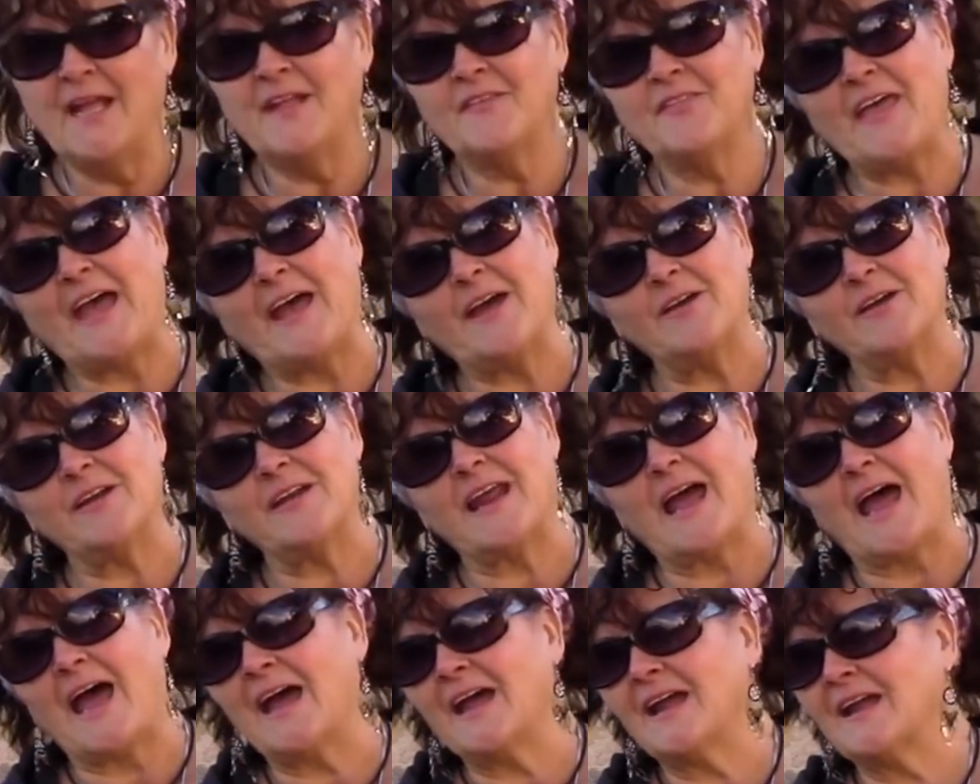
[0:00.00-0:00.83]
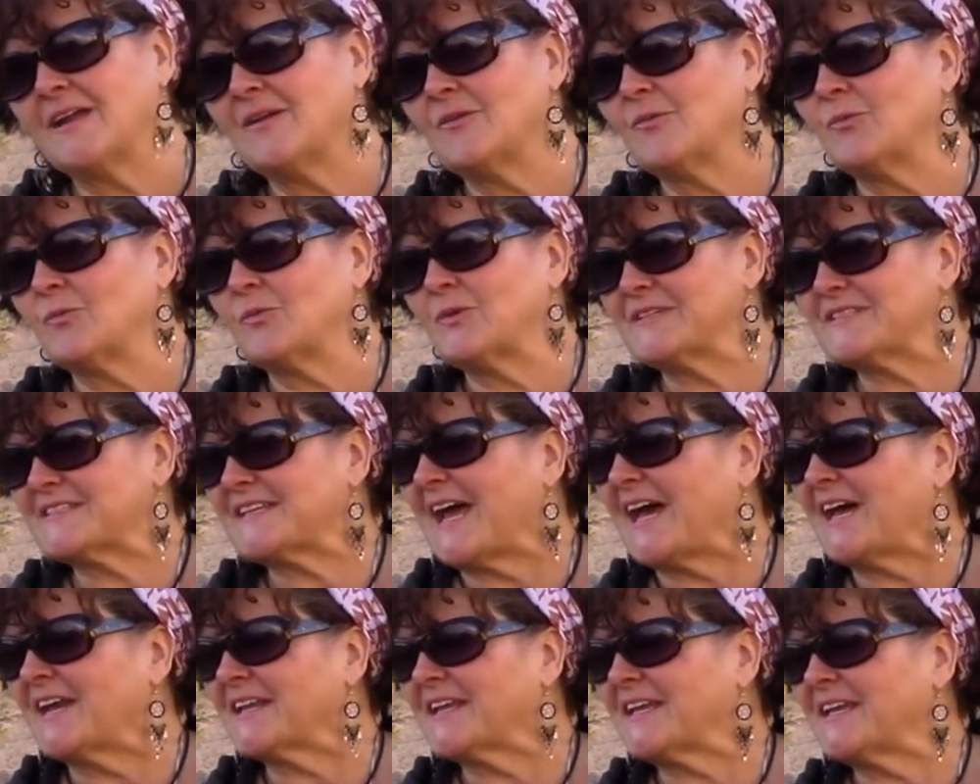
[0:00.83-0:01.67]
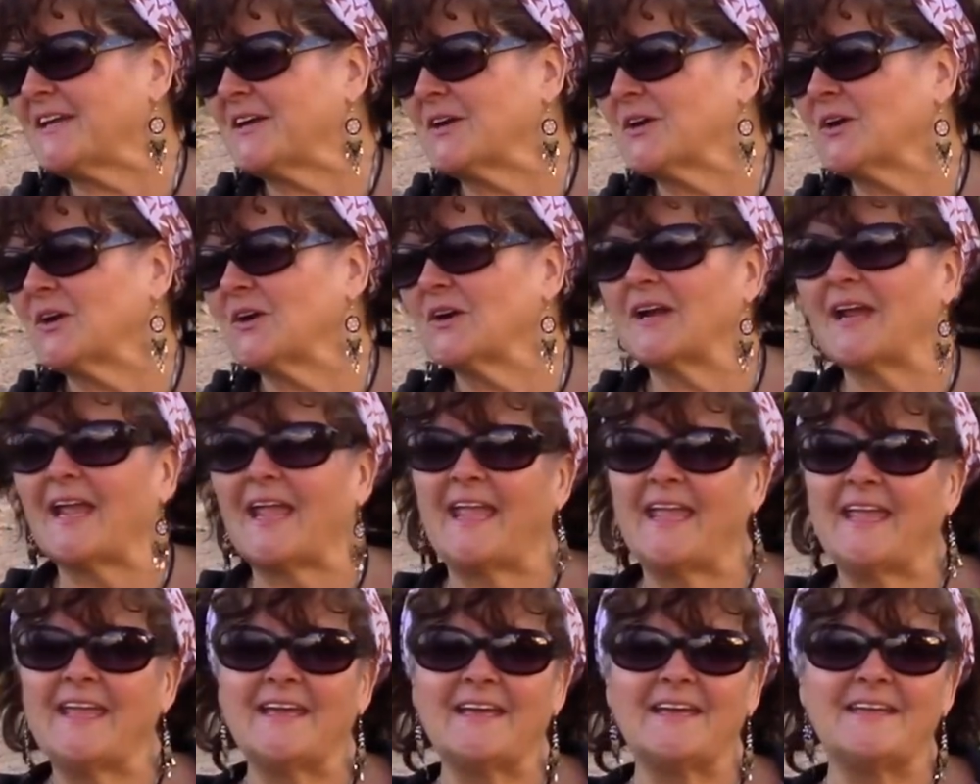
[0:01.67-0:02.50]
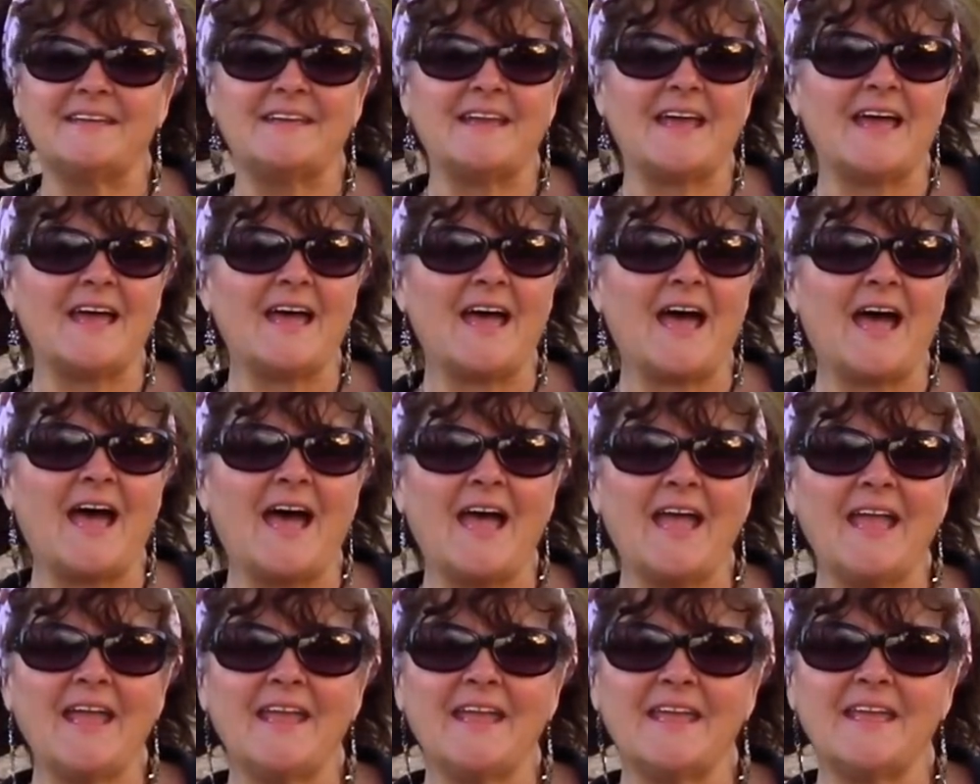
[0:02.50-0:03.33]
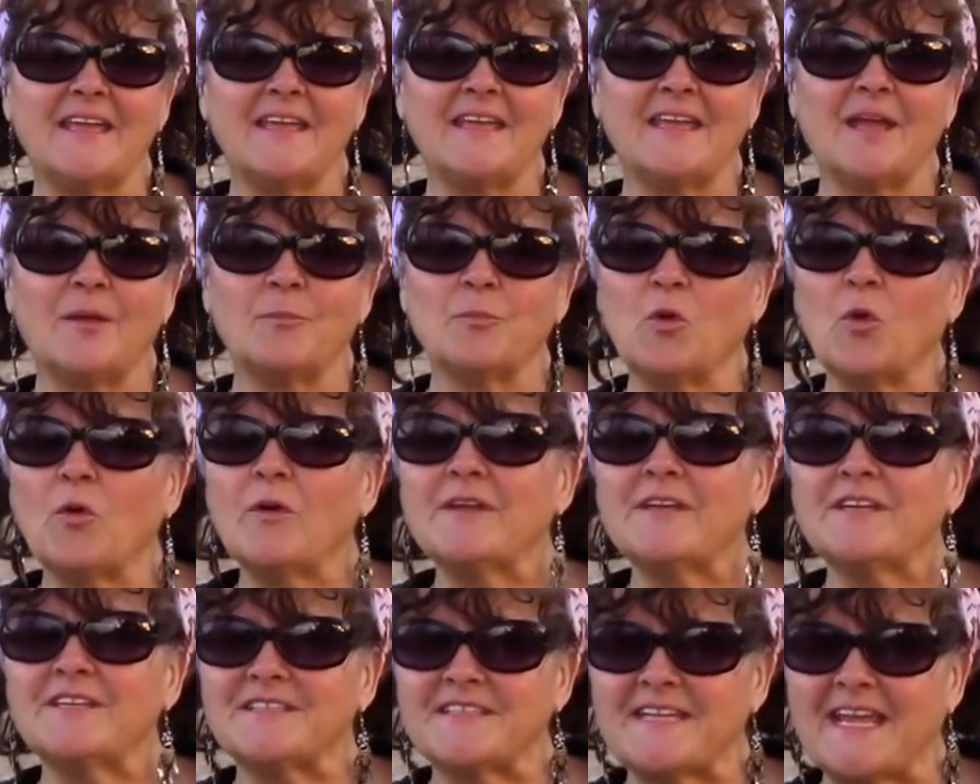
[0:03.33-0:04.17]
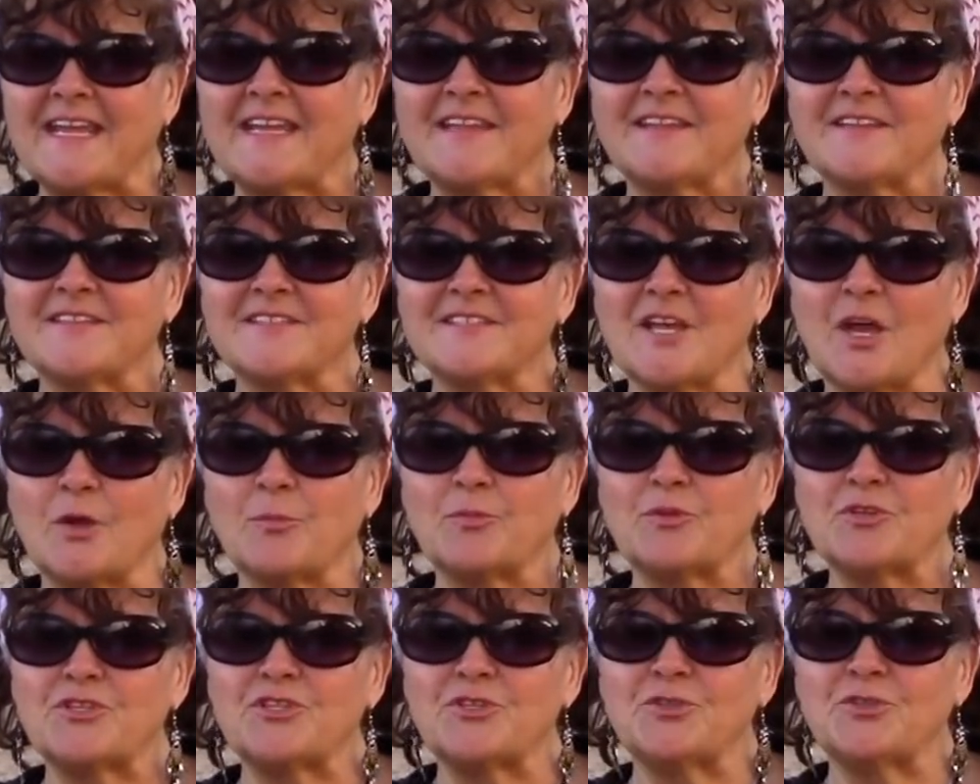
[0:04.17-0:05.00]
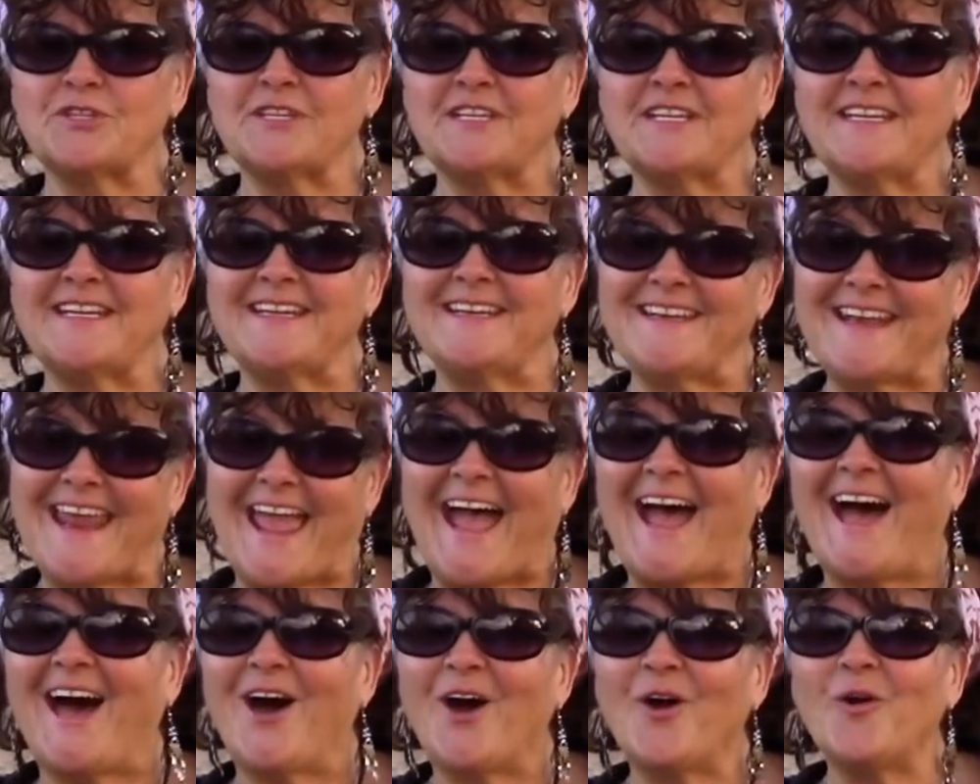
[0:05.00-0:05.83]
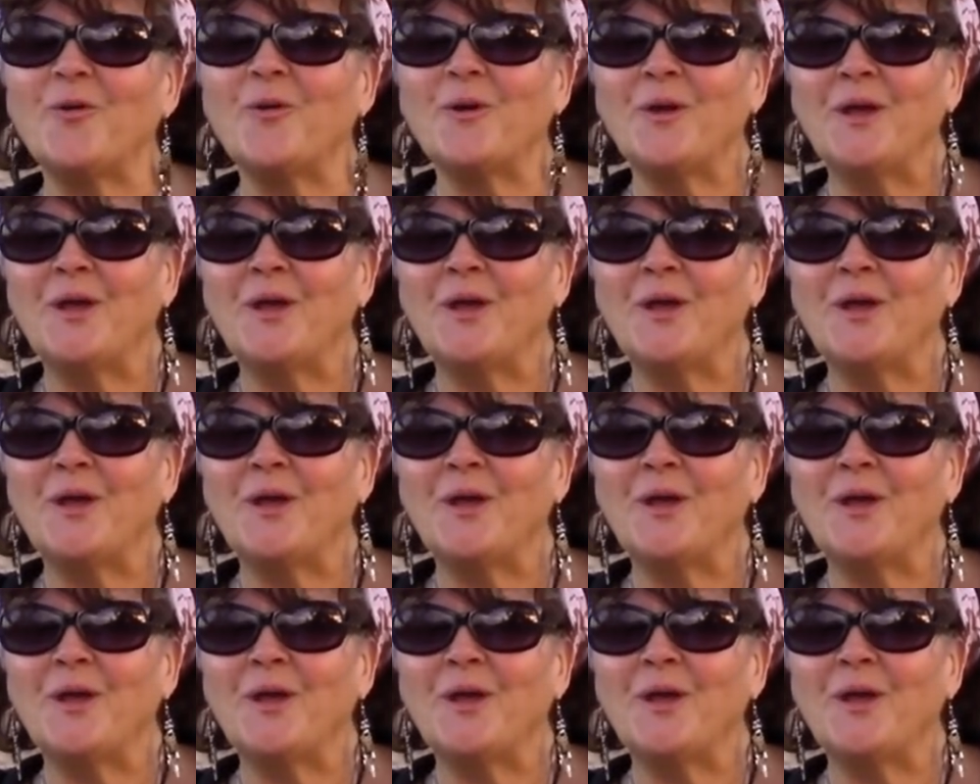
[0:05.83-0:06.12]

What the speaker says: that I was out here. And I am going to take this opportunity now